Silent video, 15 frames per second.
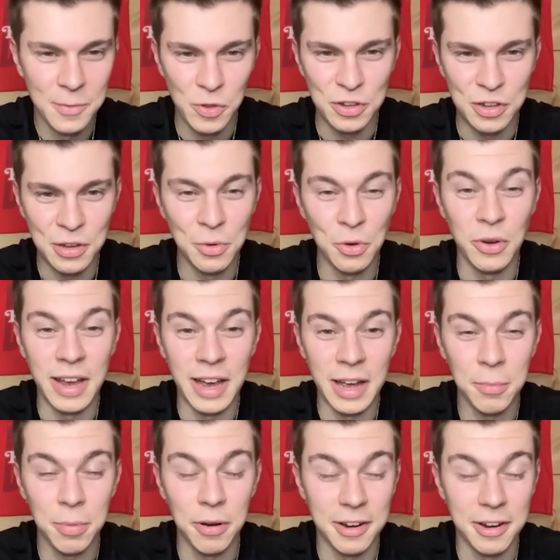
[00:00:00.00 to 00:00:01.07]
The team we
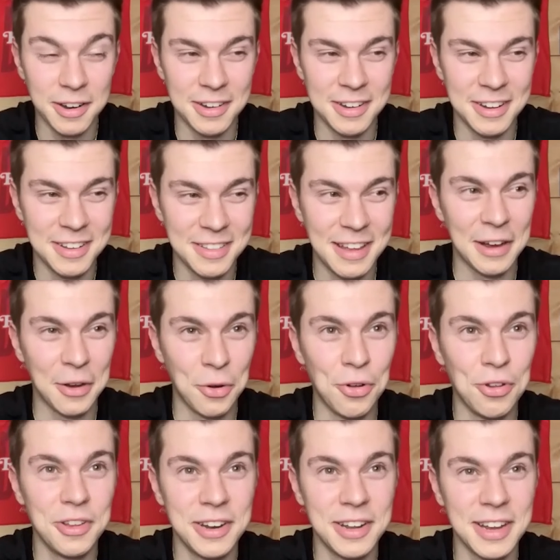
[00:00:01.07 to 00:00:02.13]
headbutted that
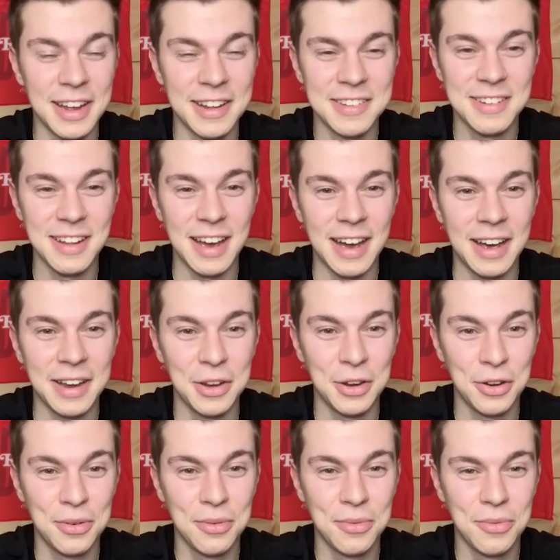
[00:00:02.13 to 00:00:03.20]
goal in against, I
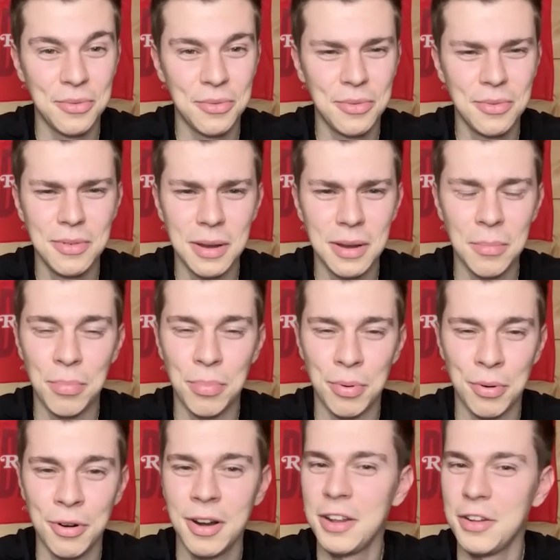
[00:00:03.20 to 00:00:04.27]
am
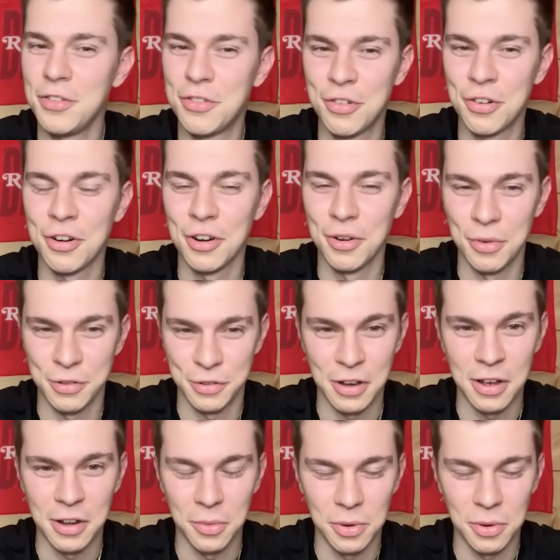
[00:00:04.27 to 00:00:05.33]
pretty sure it was
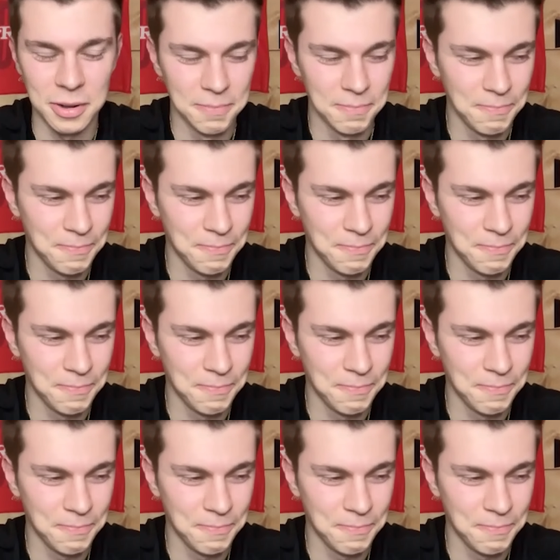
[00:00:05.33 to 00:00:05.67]
Ottawa.